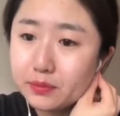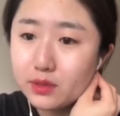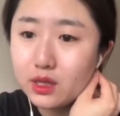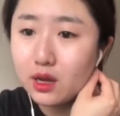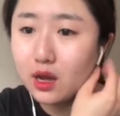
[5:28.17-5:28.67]

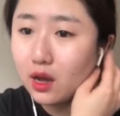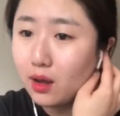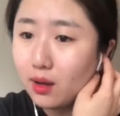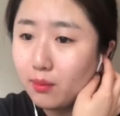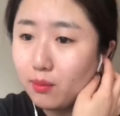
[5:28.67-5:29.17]
the
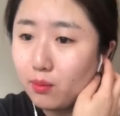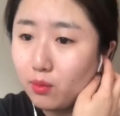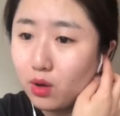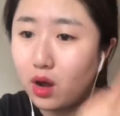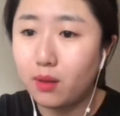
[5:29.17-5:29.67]

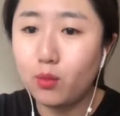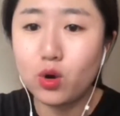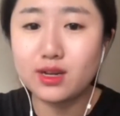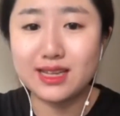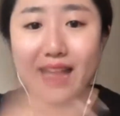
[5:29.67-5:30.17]

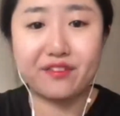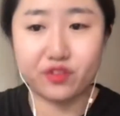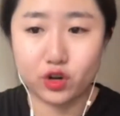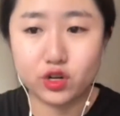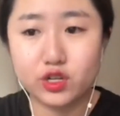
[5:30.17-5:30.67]
more
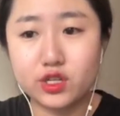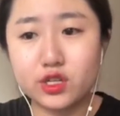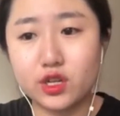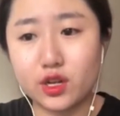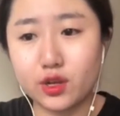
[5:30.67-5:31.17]

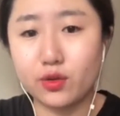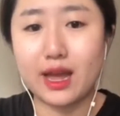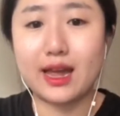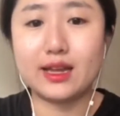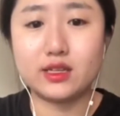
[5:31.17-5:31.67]
diverse you
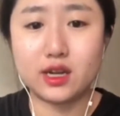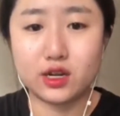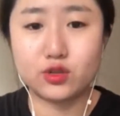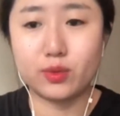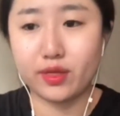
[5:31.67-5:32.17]
get in
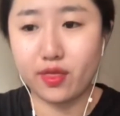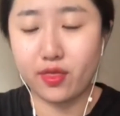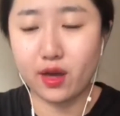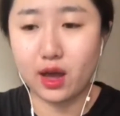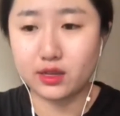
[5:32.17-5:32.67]
touch
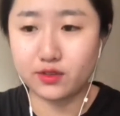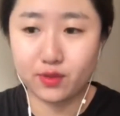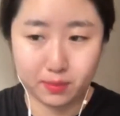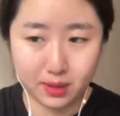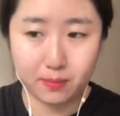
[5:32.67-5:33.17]
with
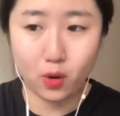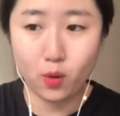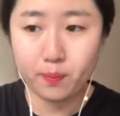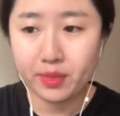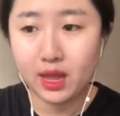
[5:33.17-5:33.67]
different people,